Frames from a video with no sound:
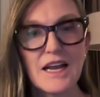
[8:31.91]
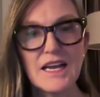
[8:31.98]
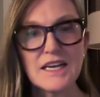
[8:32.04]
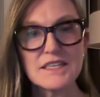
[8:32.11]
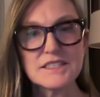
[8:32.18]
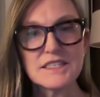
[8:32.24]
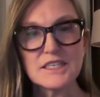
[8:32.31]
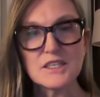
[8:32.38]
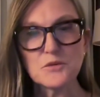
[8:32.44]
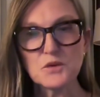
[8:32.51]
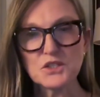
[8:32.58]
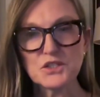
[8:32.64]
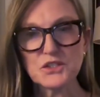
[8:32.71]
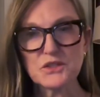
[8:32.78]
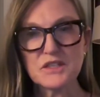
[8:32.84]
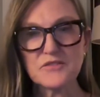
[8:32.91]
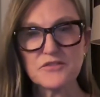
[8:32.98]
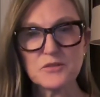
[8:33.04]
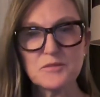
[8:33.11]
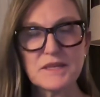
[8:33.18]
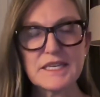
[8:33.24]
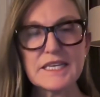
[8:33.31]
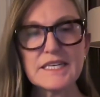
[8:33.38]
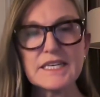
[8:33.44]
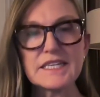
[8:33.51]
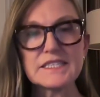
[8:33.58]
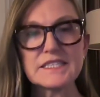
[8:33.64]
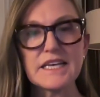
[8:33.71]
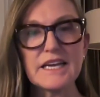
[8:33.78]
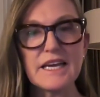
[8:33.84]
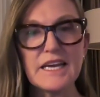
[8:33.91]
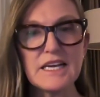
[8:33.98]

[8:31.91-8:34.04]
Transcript: and it will do it from beginning to